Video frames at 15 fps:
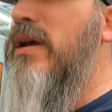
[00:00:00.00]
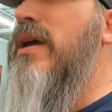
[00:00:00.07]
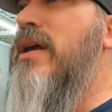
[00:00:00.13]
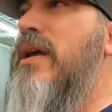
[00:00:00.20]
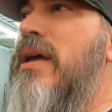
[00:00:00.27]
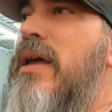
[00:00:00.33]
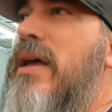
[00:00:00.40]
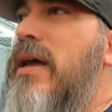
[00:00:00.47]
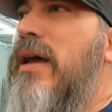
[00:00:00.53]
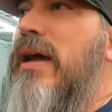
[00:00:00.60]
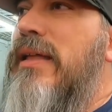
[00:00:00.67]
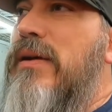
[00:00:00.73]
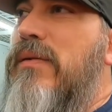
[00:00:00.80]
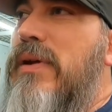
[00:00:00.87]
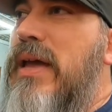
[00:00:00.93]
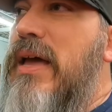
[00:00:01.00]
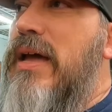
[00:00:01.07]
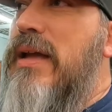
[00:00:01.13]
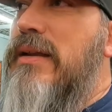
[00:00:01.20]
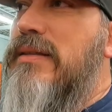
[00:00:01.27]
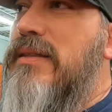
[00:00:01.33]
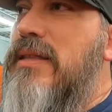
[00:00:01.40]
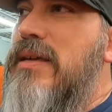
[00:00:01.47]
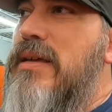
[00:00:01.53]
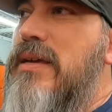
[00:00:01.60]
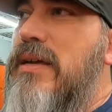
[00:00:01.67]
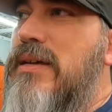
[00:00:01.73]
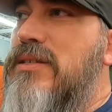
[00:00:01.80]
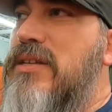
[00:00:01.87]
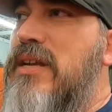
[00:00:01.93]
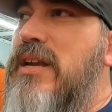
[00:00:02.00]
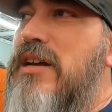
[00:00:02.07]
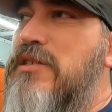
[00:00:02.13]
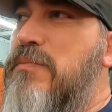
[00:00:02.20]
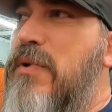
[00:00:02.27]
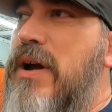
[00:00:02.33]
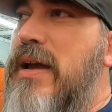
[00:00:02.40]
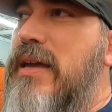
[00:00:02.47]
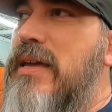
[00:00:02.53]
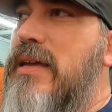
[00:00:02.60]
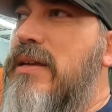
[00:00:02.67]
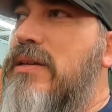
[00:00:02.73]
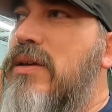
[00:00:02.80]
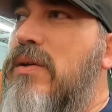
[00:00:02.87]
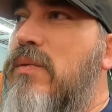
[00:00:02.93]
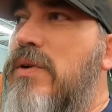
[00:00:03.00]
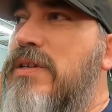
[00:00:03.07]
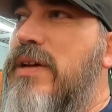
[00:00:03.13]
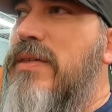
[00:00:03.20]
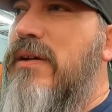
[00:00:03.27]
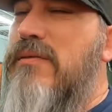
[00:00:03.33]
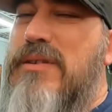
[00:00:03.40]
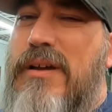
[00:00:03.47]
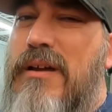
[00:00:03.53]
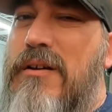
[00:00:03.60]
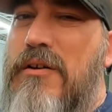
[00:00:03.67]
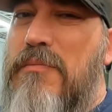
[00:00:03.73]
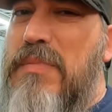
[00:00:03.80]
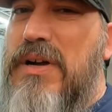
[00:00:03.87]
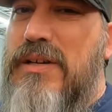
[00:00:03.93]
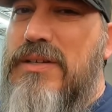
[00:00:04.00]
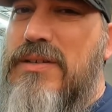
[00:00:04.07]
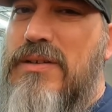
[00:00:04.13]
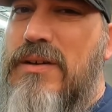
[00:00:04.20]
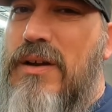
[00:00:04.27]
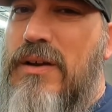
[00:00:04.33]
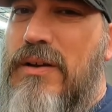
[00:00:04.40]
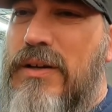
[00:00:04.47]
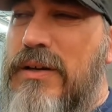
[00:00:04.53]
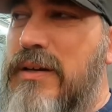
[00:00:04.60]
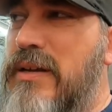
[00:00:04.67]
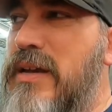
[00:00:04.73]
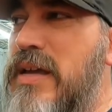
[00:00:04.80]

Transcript: it. And then we got the uh, C-notch bracket, which I think was like a hundred bucks on